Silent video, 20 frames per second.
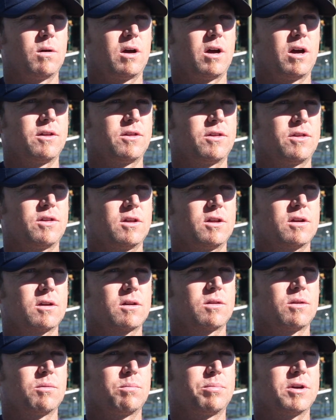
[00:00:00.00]
I
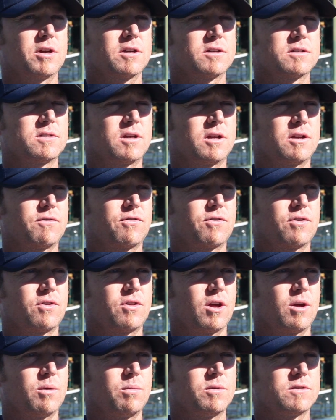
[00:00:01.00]
think the biggest thing for
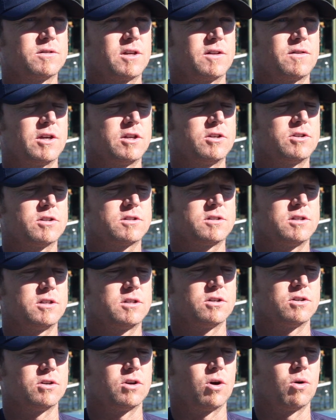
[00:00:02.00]
them is that they just
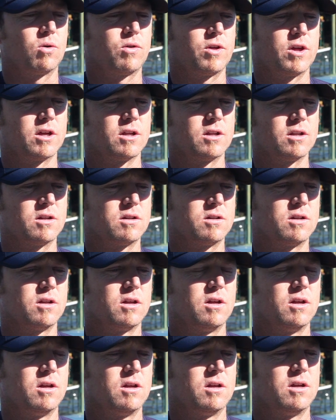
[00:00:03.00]
need to know that
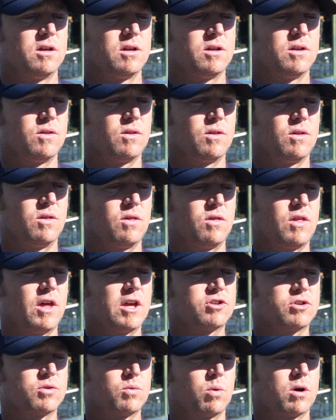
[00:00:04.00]

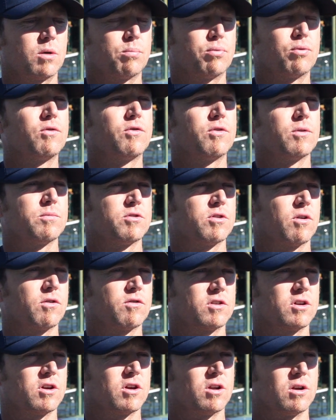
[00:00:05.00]
they should want to prove
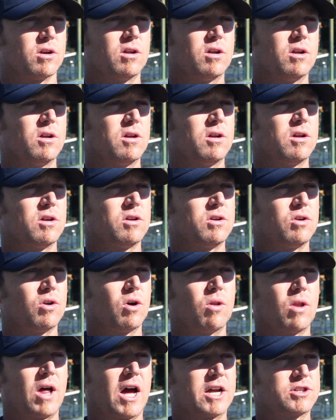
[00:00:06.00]
themselves again you
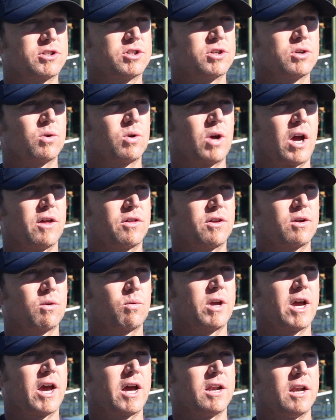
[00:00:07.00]
know, last year I think
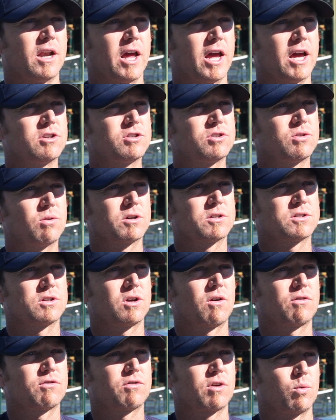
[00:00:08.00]
we had an edge to
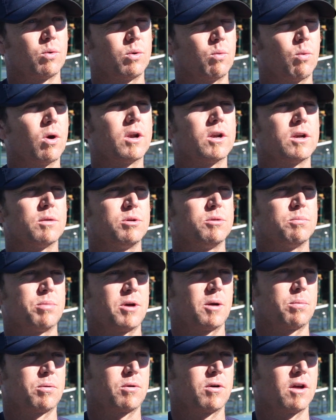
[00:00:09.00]
ourselves. Like we wanted to beat
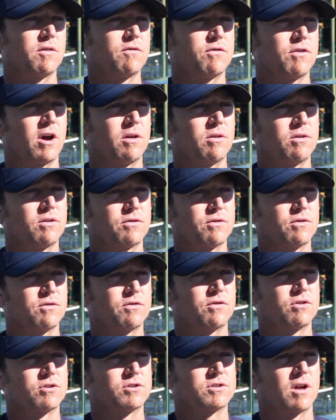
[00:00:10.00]
Pepperdine finally for the
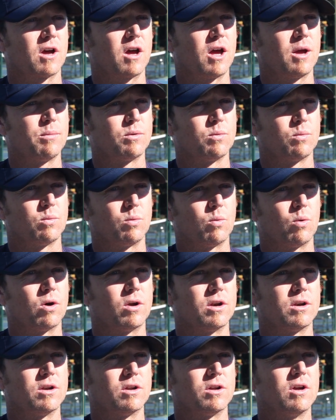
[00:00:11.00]
first time, and we
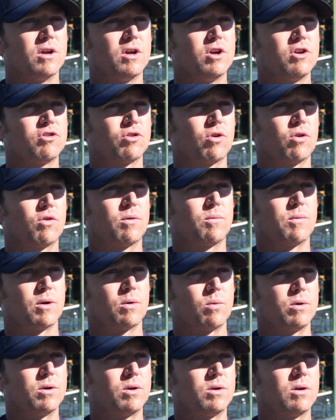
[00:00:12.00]
wanted to show them
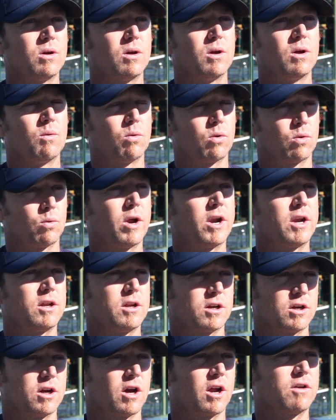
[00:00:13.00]
that we were ready
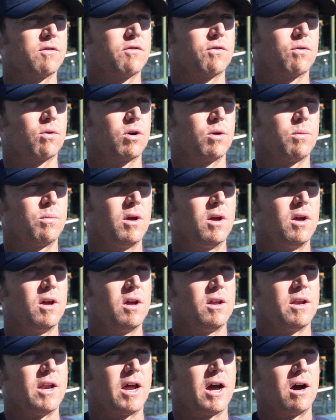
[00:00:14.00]
and gunning for them.
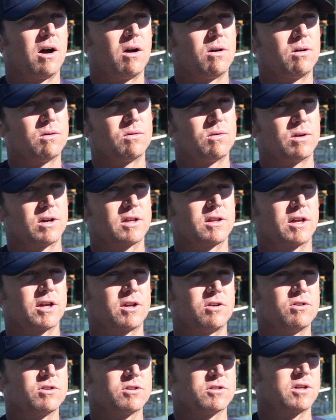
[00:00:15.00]
Now,
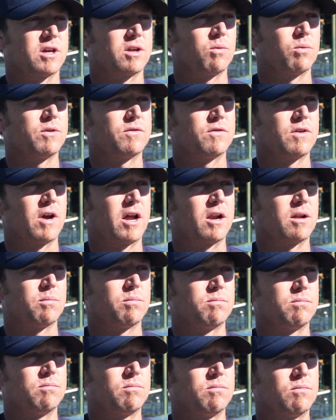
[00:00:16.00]
like you just said, we've got
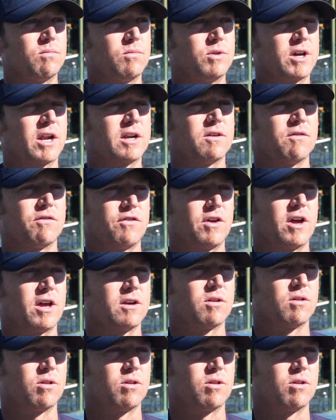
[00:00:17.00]
to we got to defend a